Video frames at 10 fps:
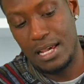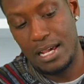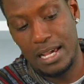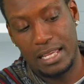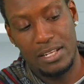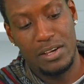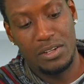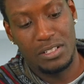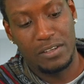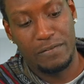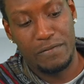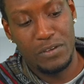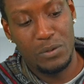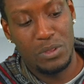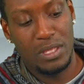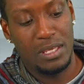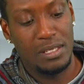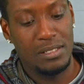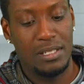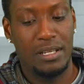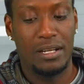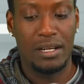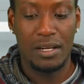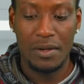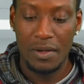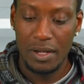I can notice a few things here.